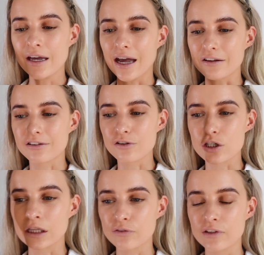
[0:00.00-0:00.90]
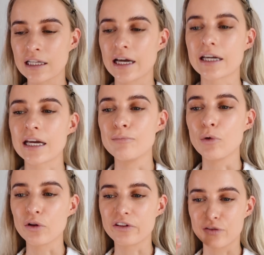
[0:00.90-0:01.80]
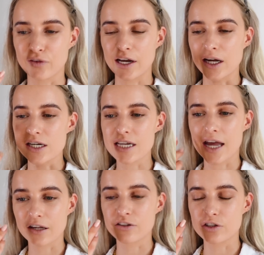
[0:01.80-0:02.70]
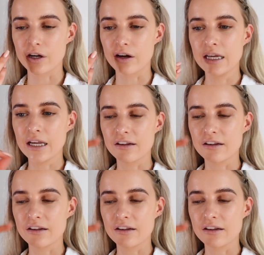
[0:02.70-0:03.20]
It has such a lovely like emulsified texture.